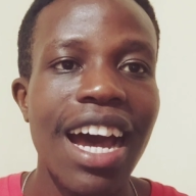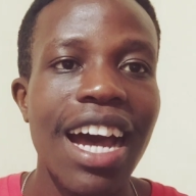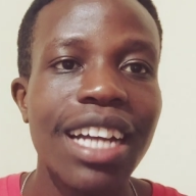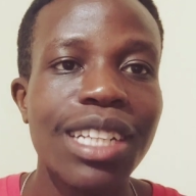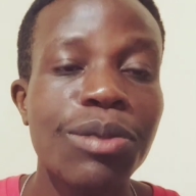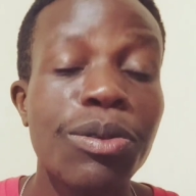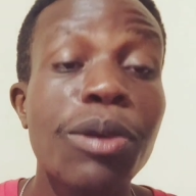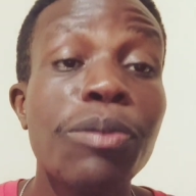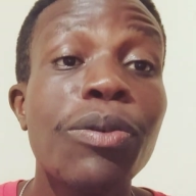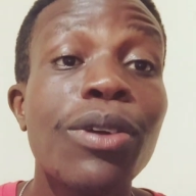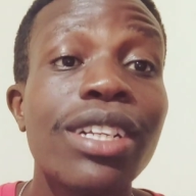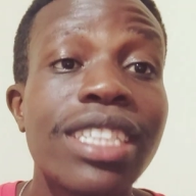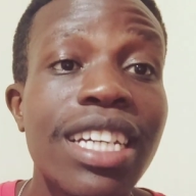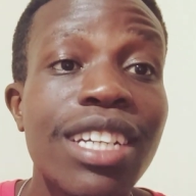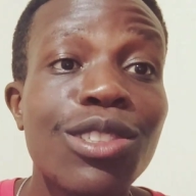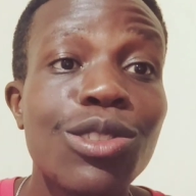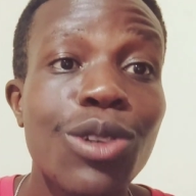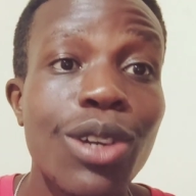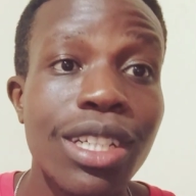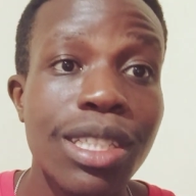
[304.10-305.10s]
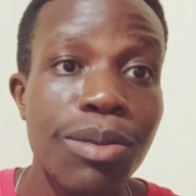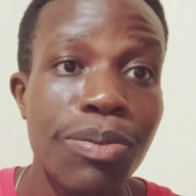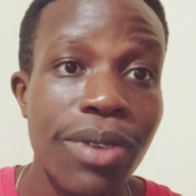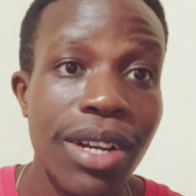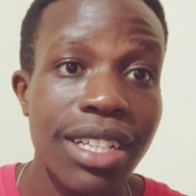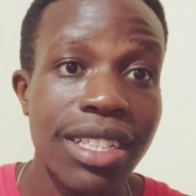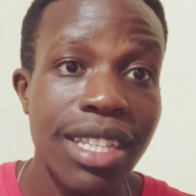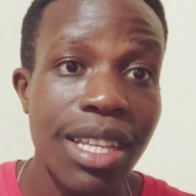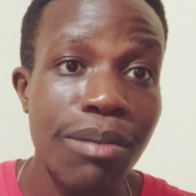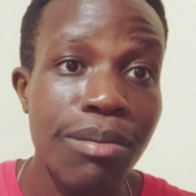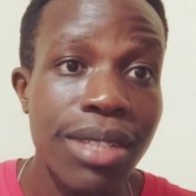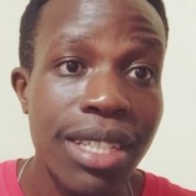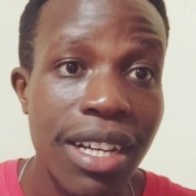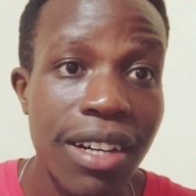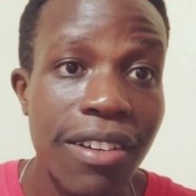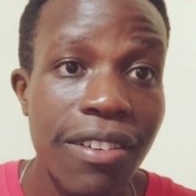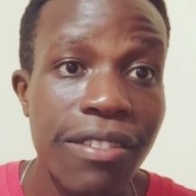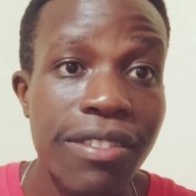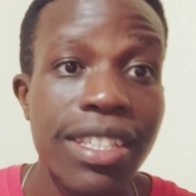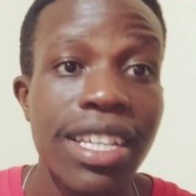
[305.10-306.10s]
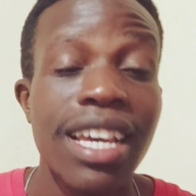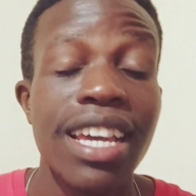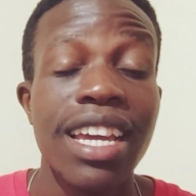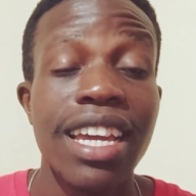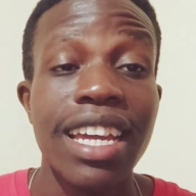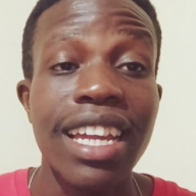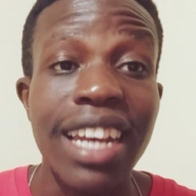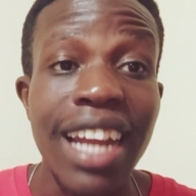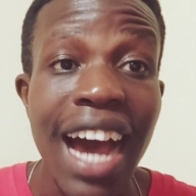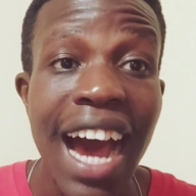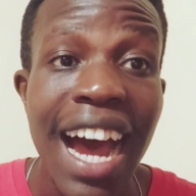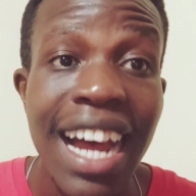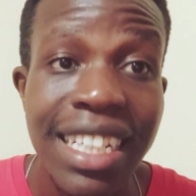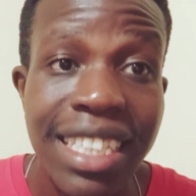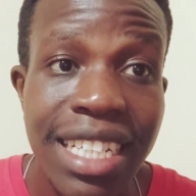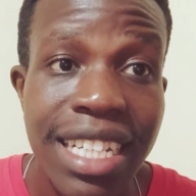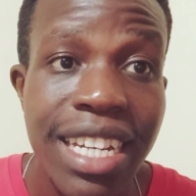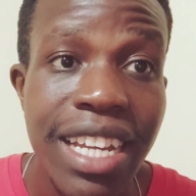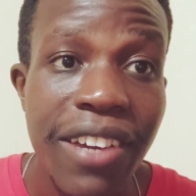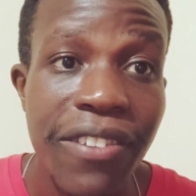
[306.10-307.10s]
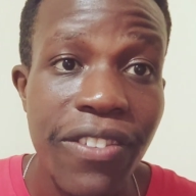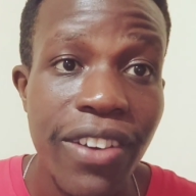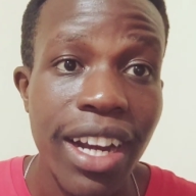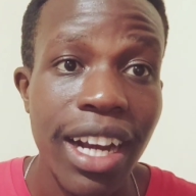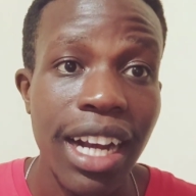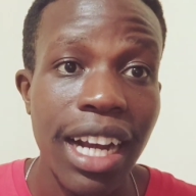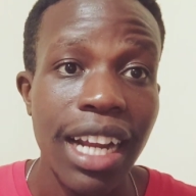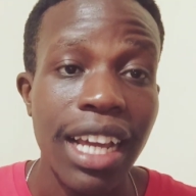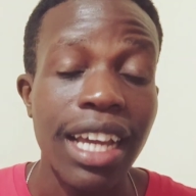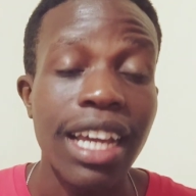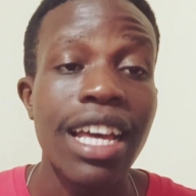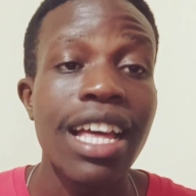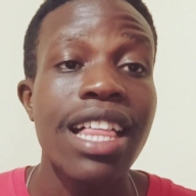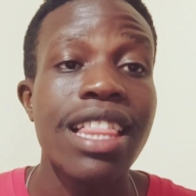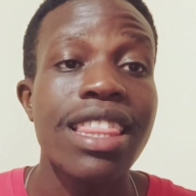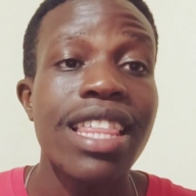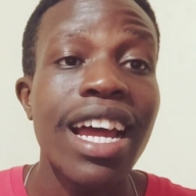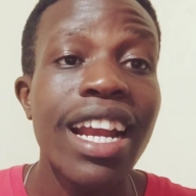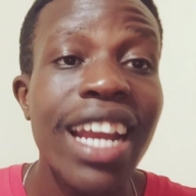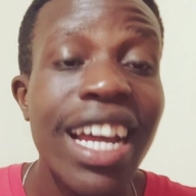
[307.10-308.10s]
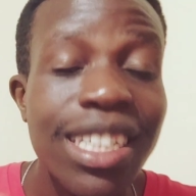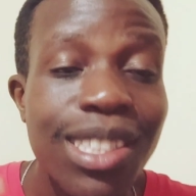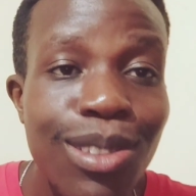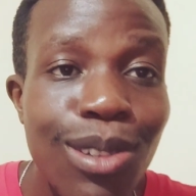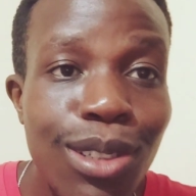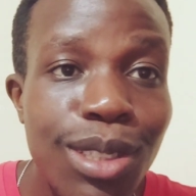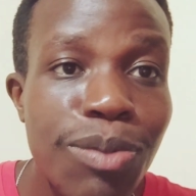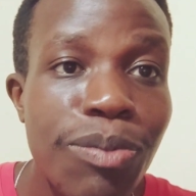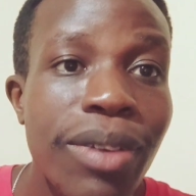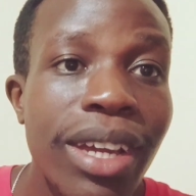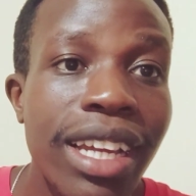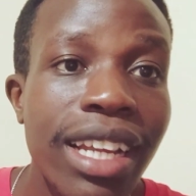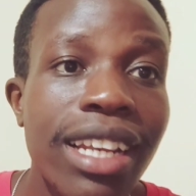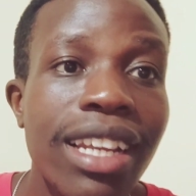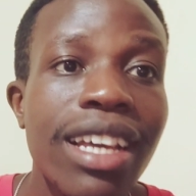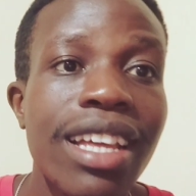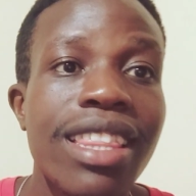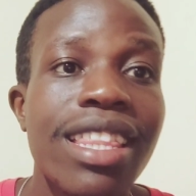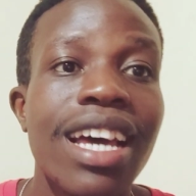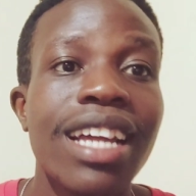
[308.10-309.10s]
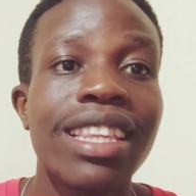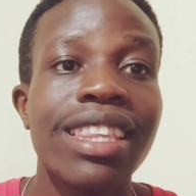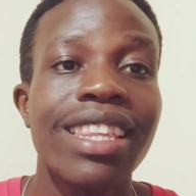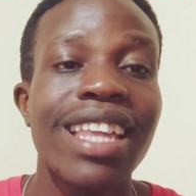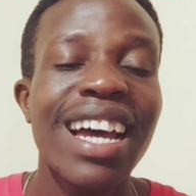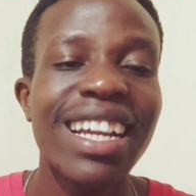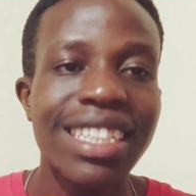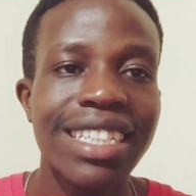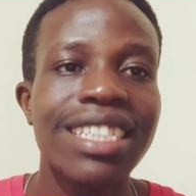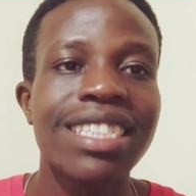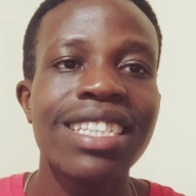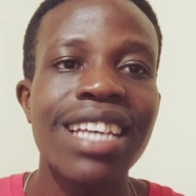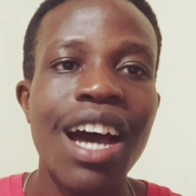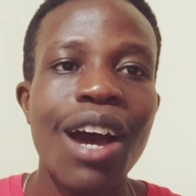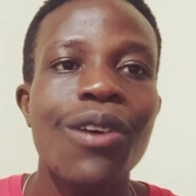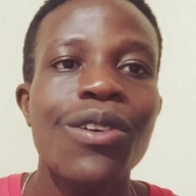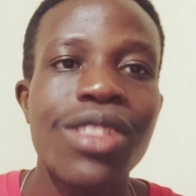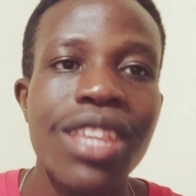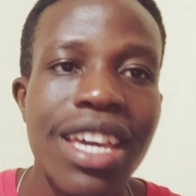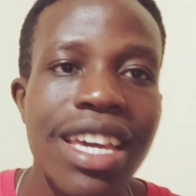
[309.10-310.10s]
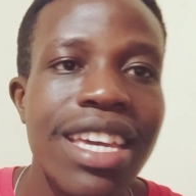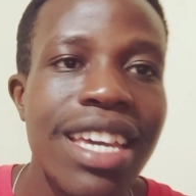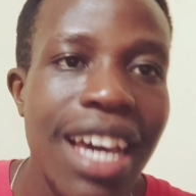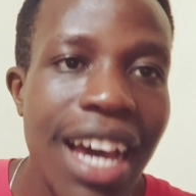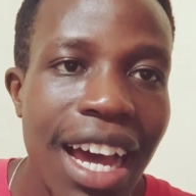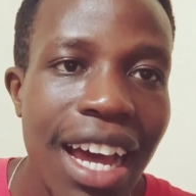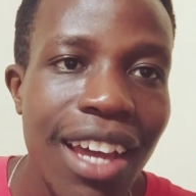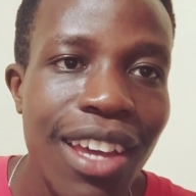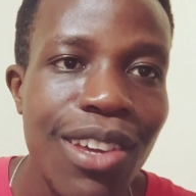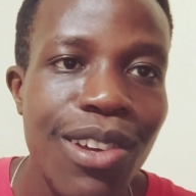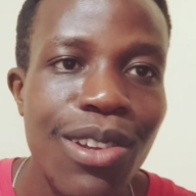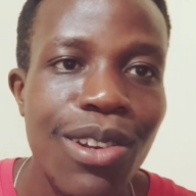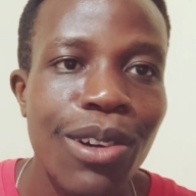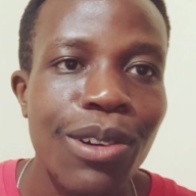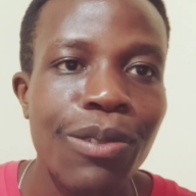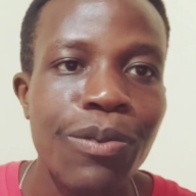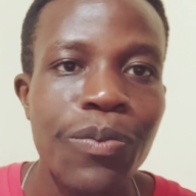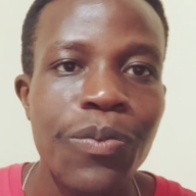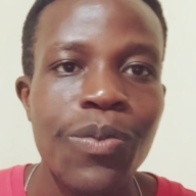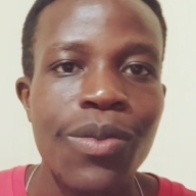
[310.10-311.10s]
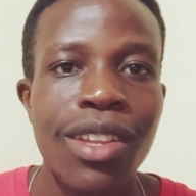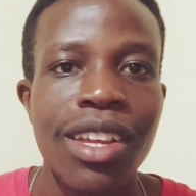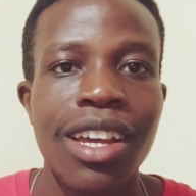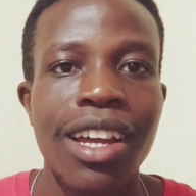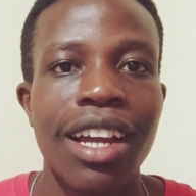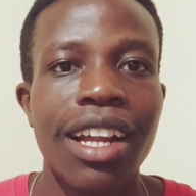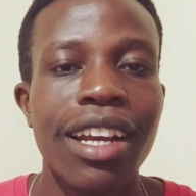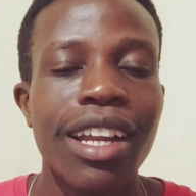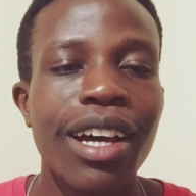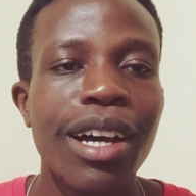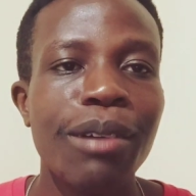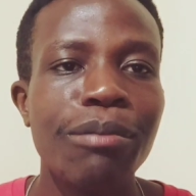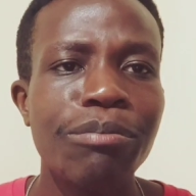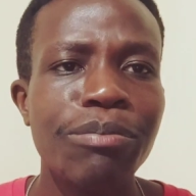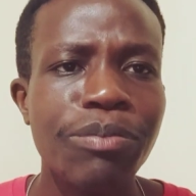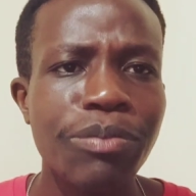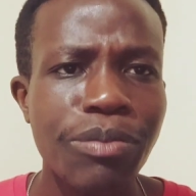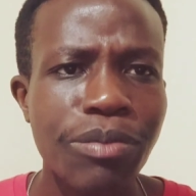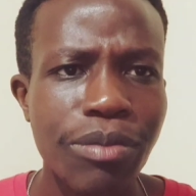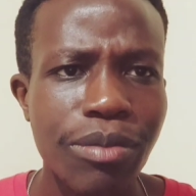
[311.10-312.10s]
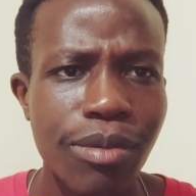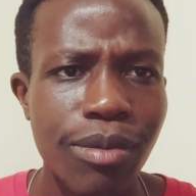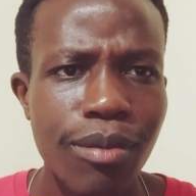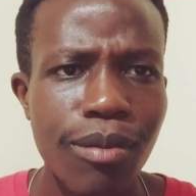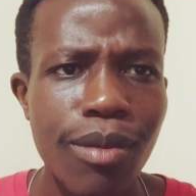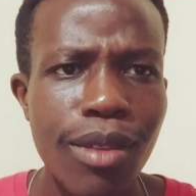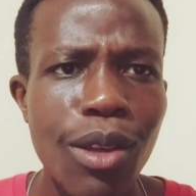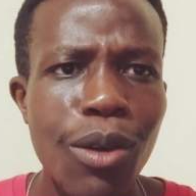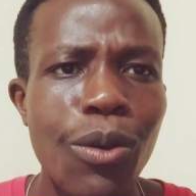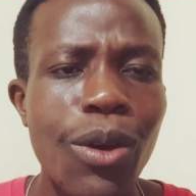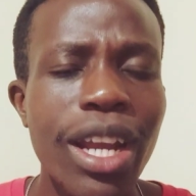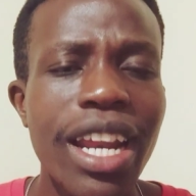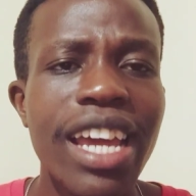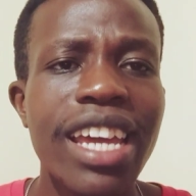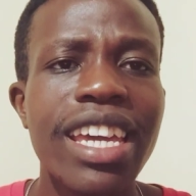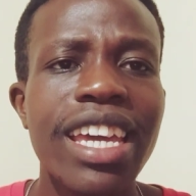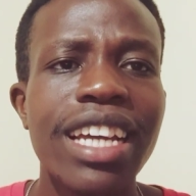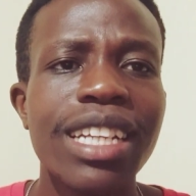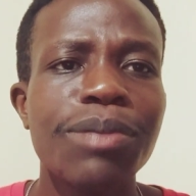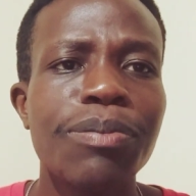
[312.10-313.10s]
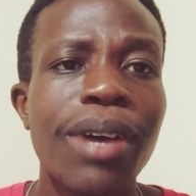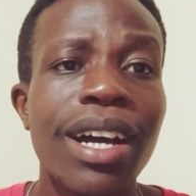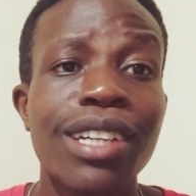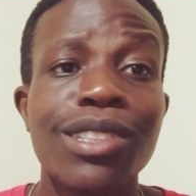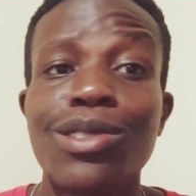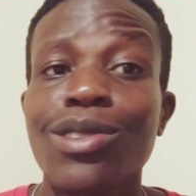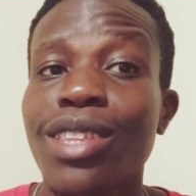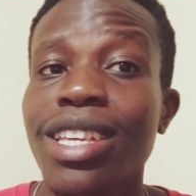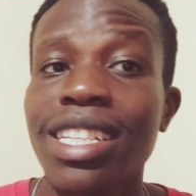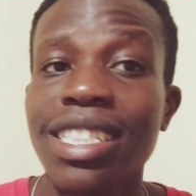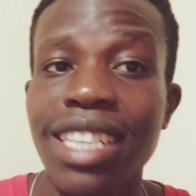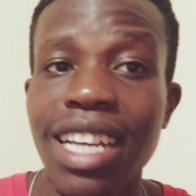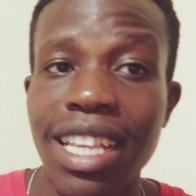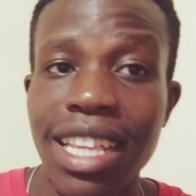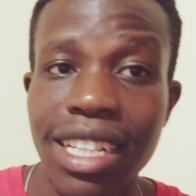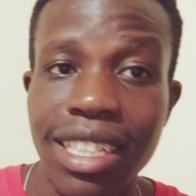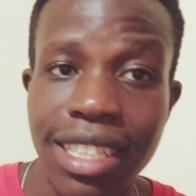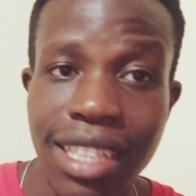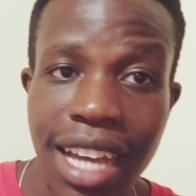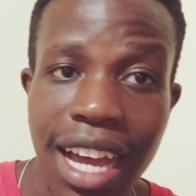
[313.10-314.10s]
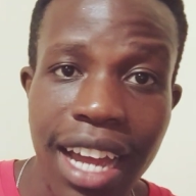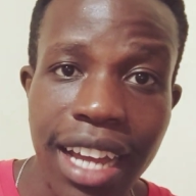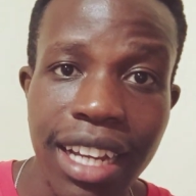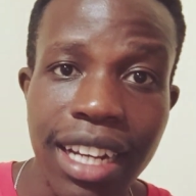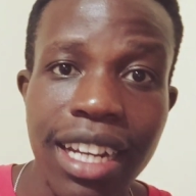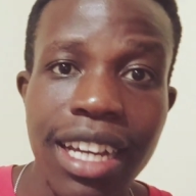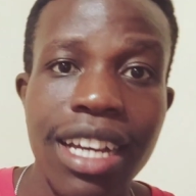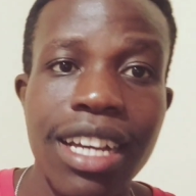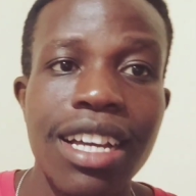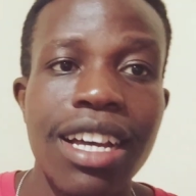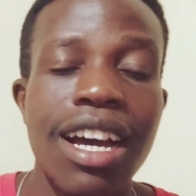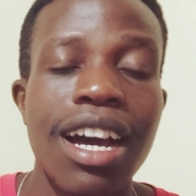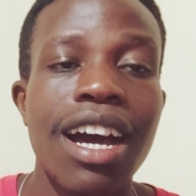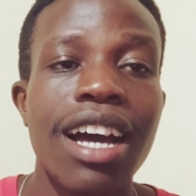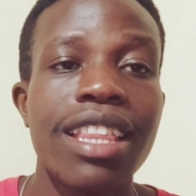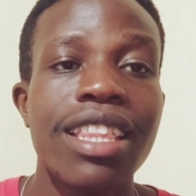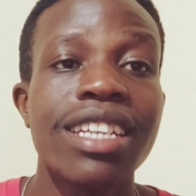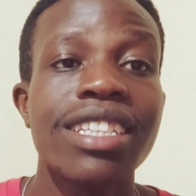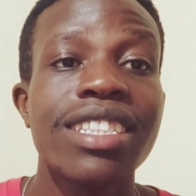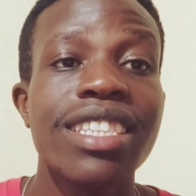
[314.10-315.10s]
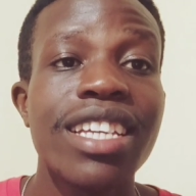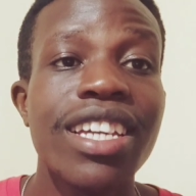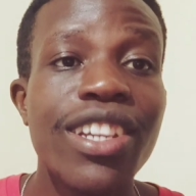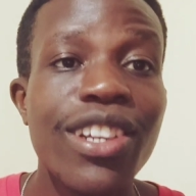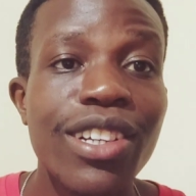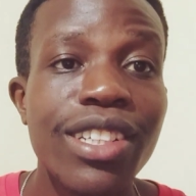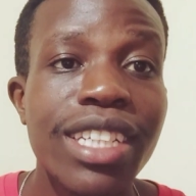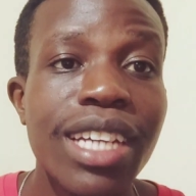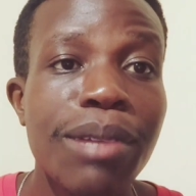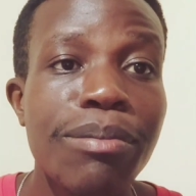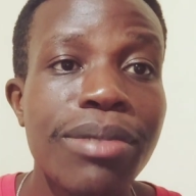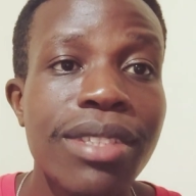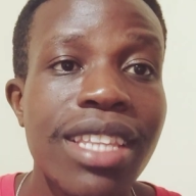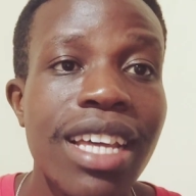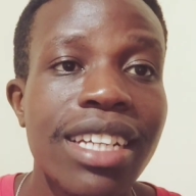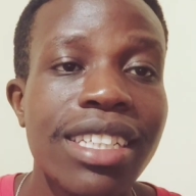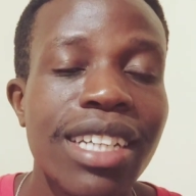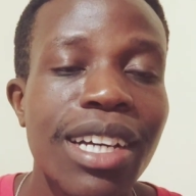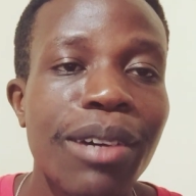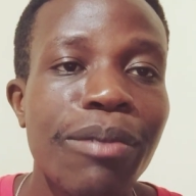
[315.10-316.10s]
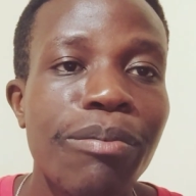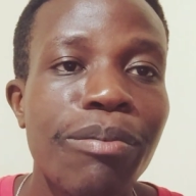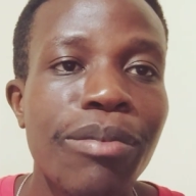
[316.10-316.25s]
art. People tend to express themselves in art differently. That does not mean that that is how they are, you know. And when I get back to this other side, the stereotypes that